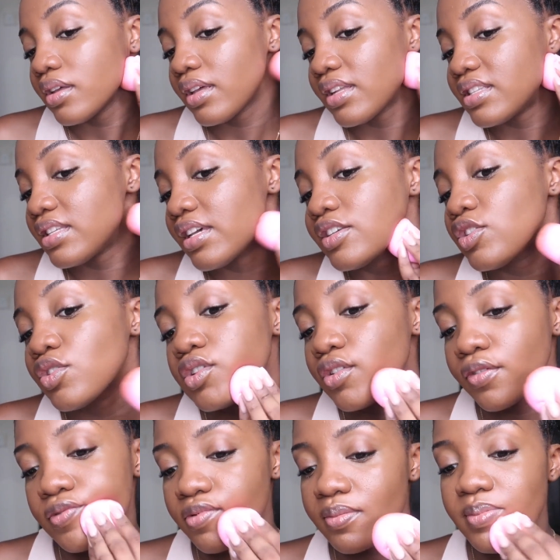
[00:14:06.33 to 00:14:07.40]
it takes
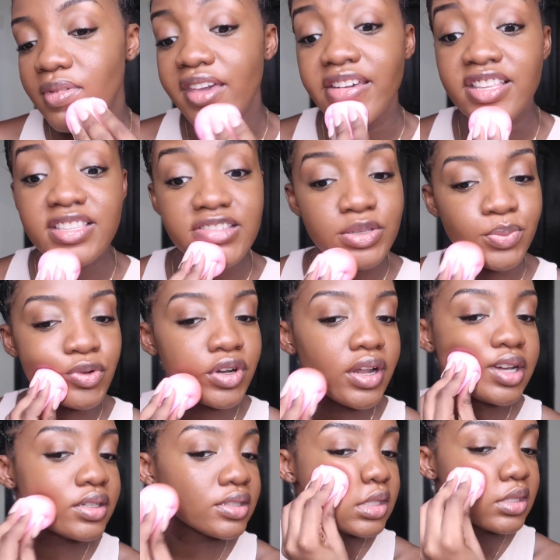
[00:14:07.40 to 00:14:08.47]
off excess
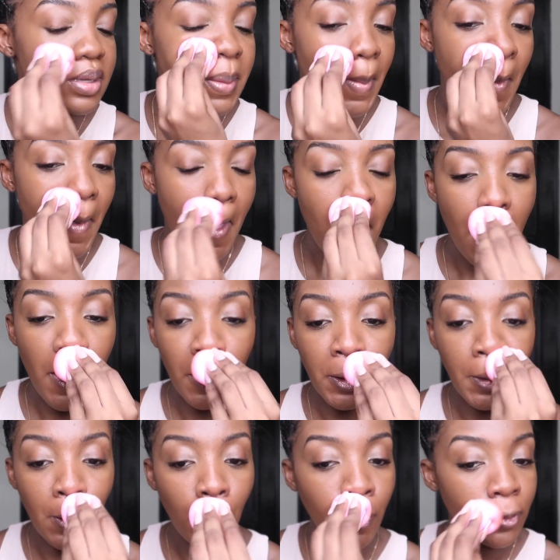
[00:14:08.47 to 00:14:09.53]
product, and
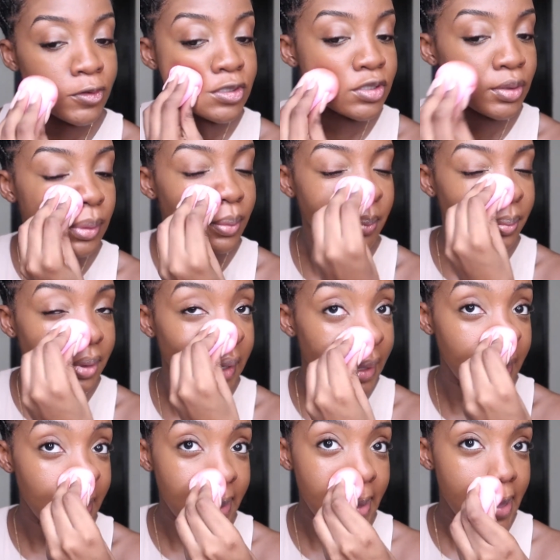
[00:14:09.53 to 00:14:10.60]
it also
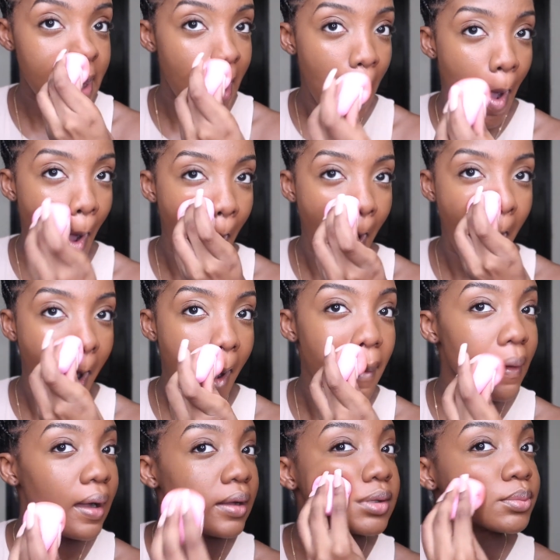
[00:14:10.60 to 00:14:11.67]
blends
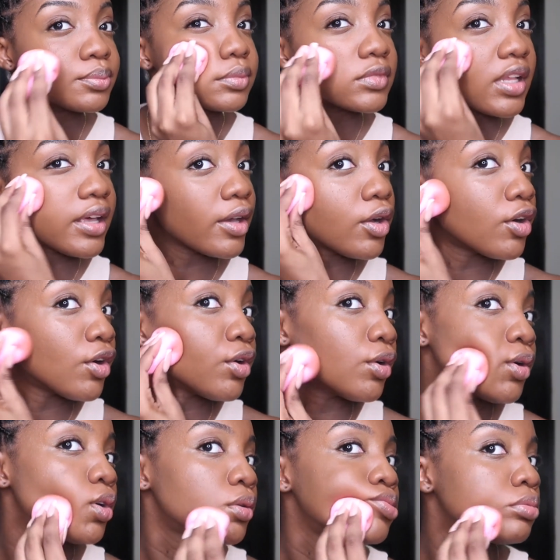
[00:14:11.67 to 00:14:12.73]
like
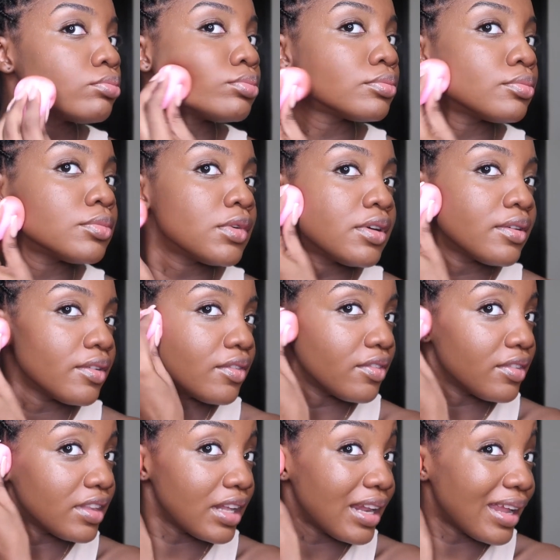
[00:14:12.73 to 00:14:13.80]
all
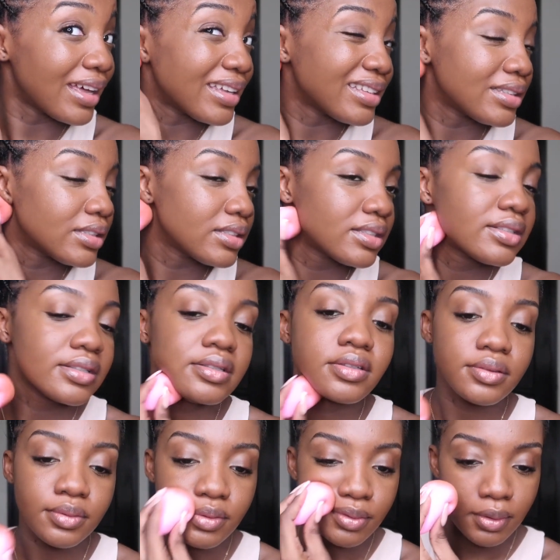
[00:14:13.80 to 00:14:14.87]
the lines.
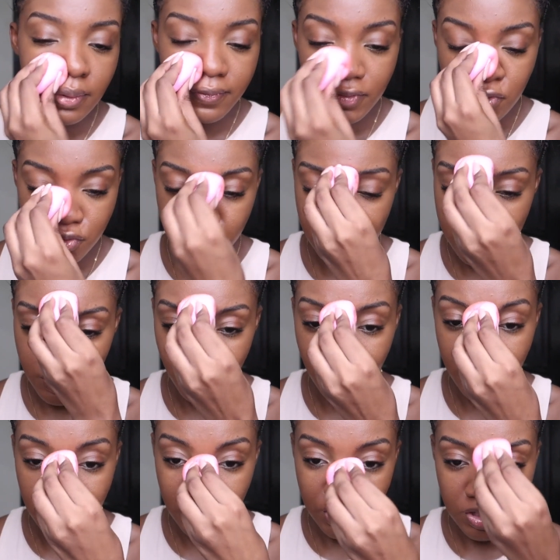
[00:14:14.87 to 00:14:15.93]
Even though this
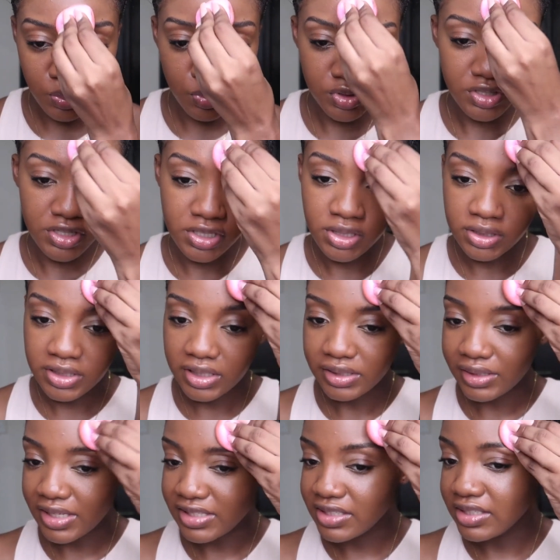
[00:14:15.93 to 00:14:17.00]
brush is pretty good and
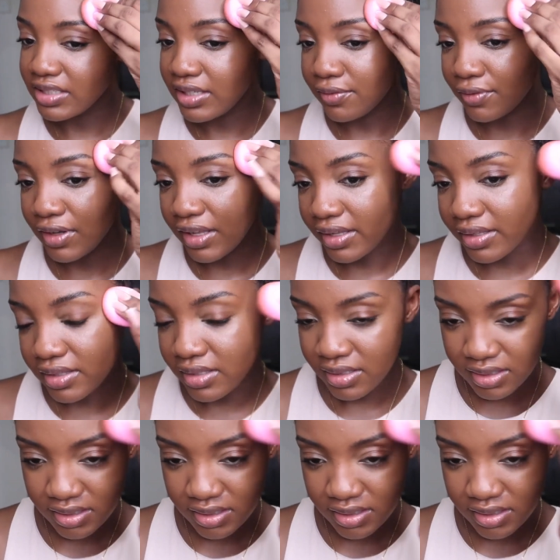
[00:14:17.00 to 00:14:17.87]
doesn't leave lines,